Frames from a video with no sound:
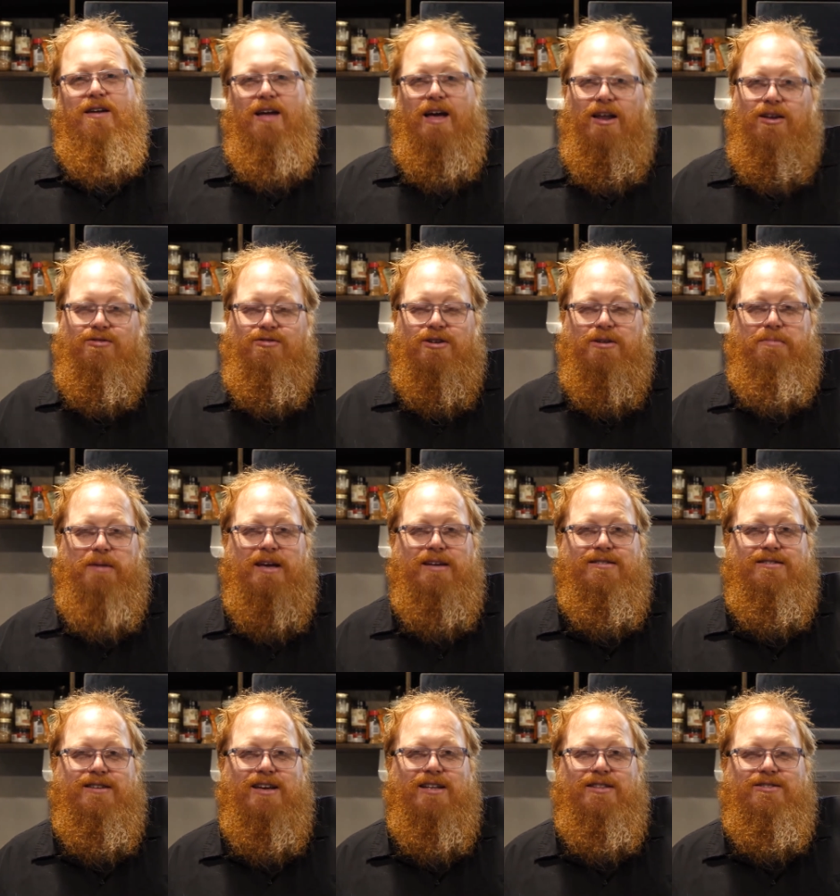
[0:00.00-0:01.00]
And it sort of
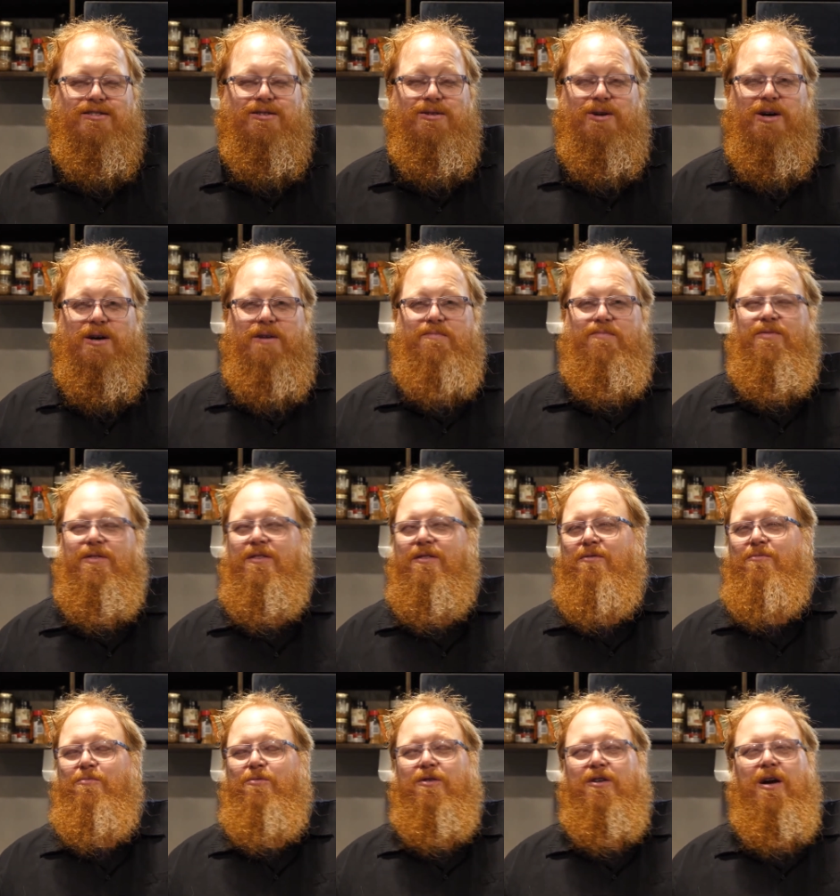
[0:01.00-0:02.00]
makes sense, you know what?
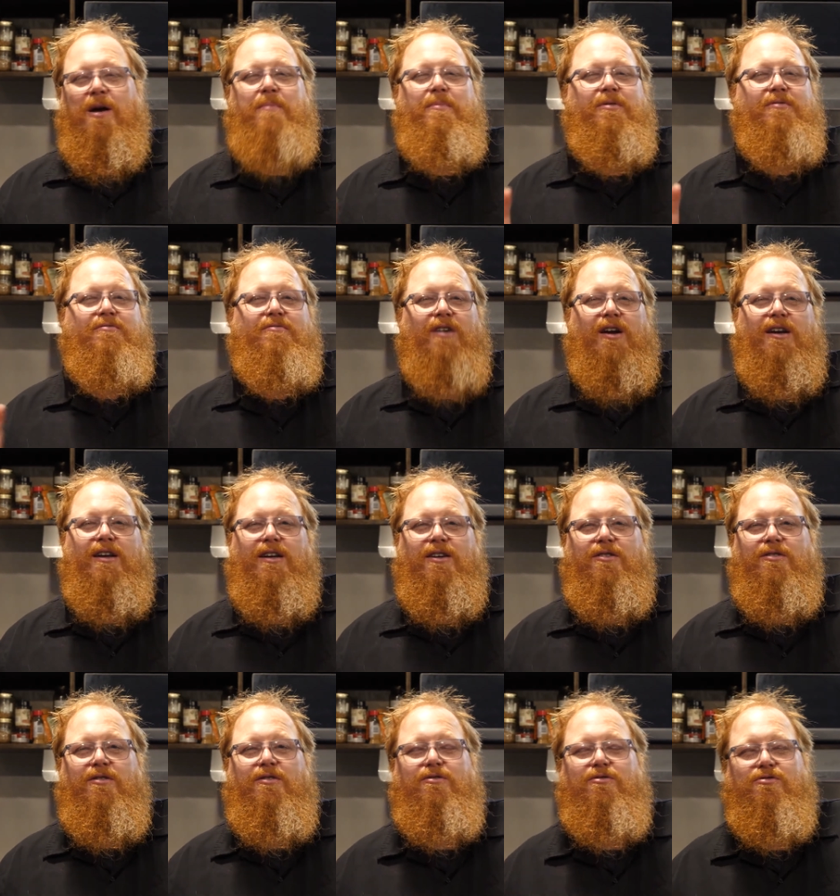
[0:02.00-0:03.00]
We're coming right
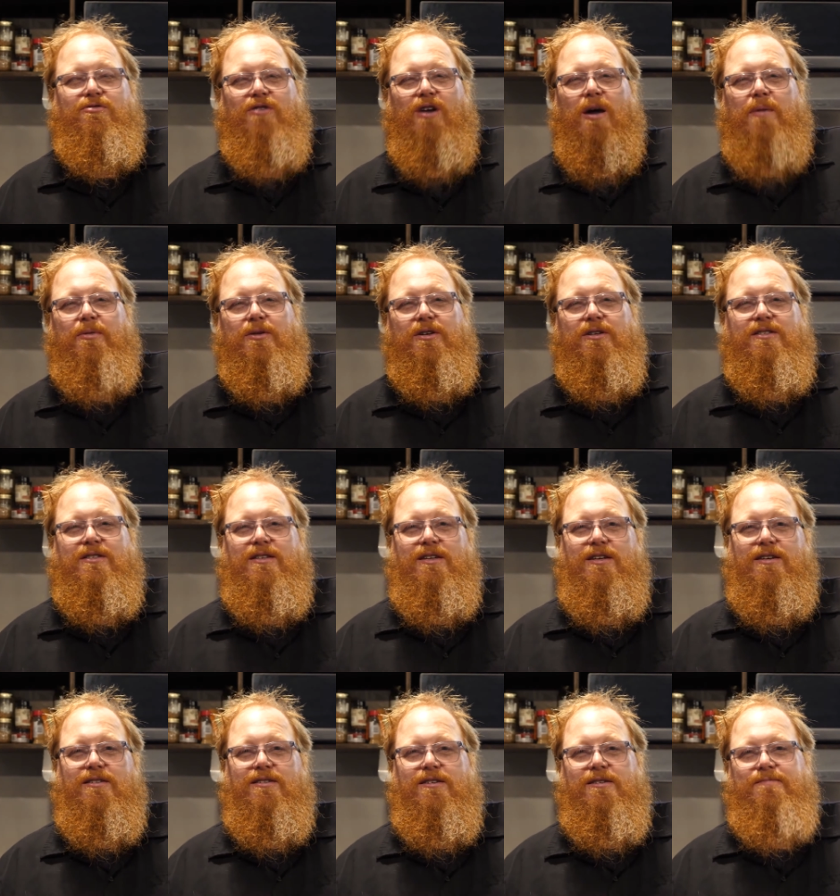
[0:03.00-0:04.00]
into strawberry
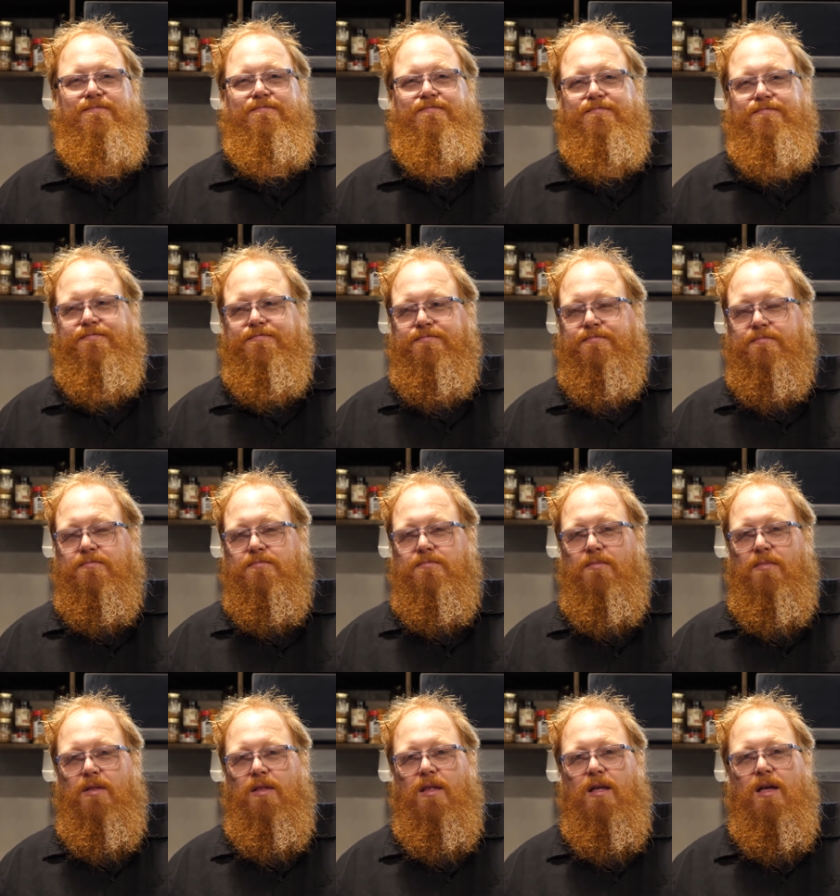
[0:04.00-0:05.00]
season.
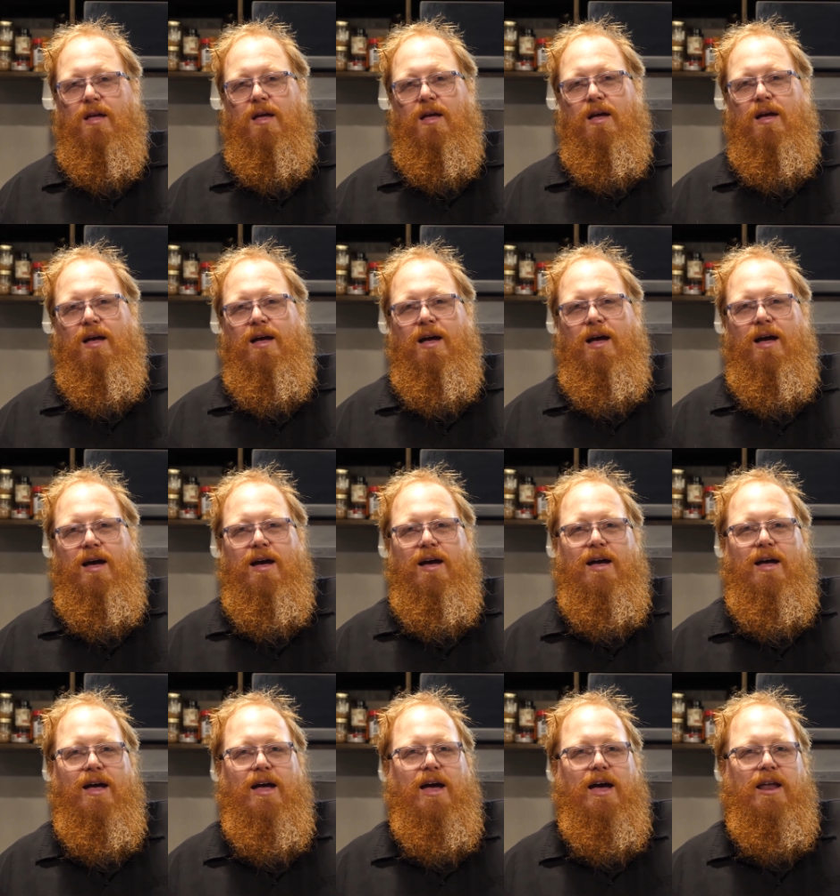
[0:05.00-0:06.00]

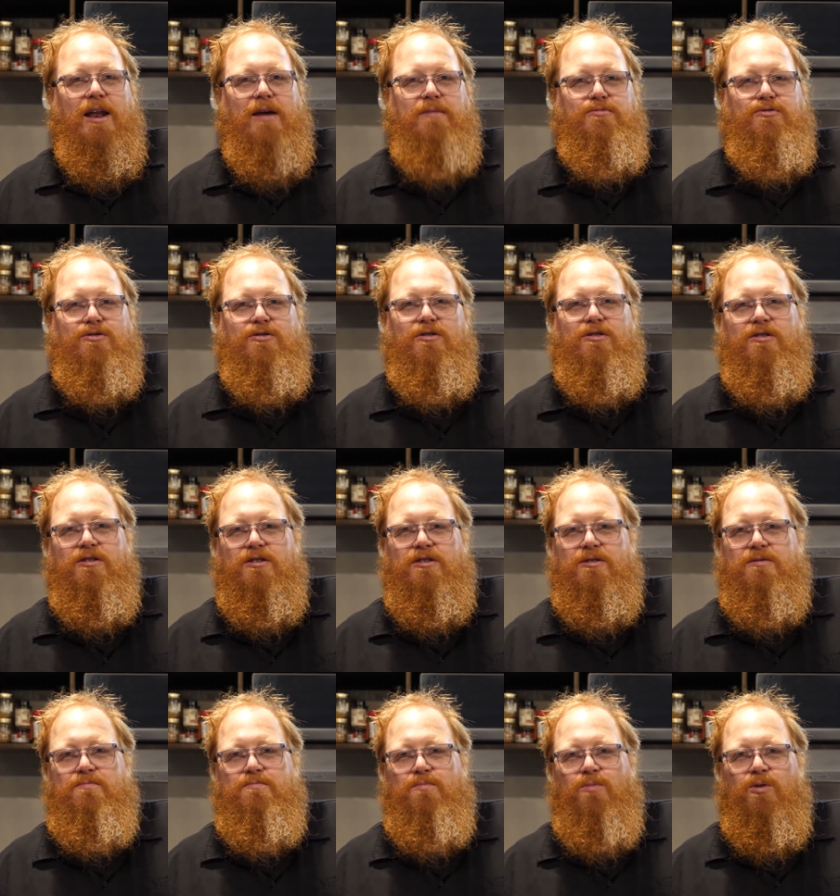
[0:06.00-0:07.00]
And I'm sure
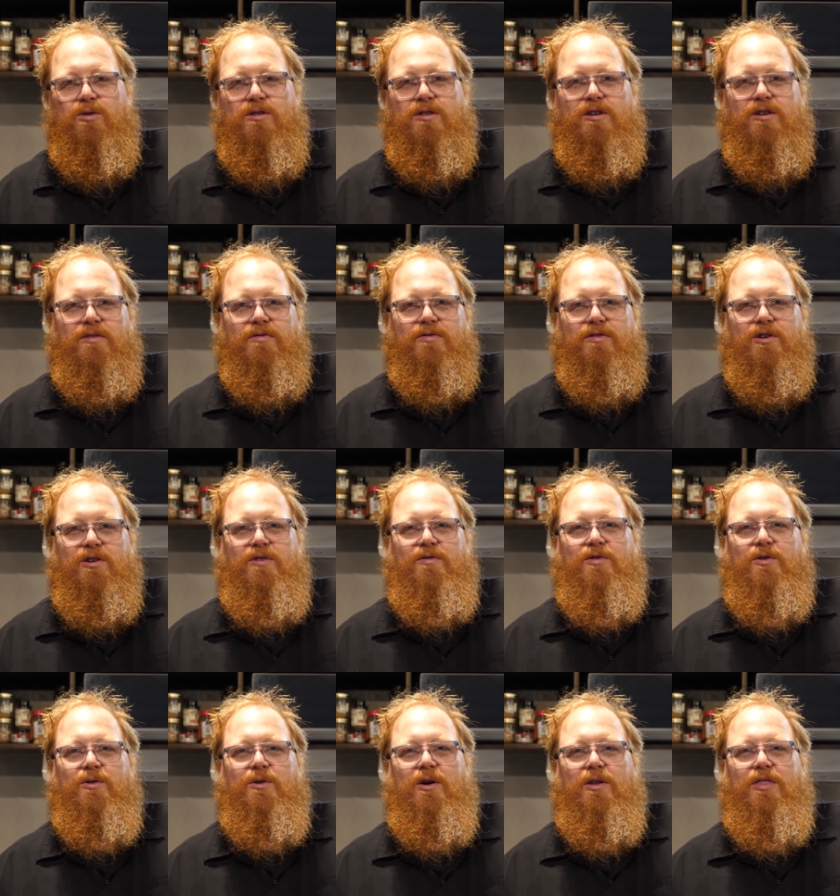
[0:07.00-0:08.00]
there are more than a few of
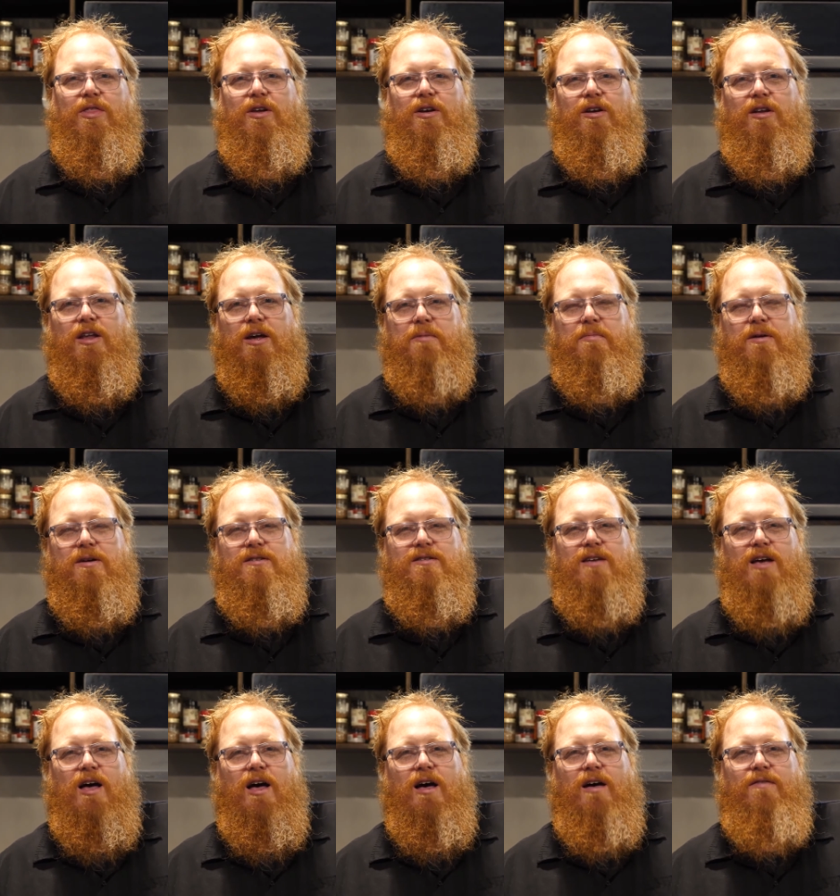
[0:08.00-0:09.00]
you out there like
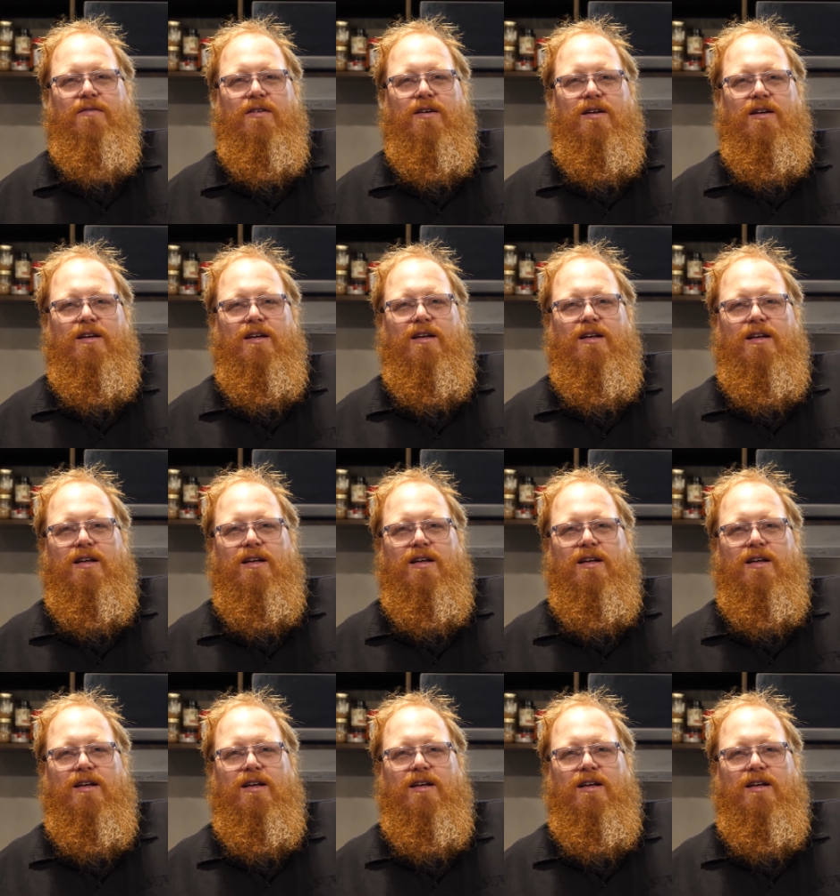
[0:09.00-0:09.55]
myself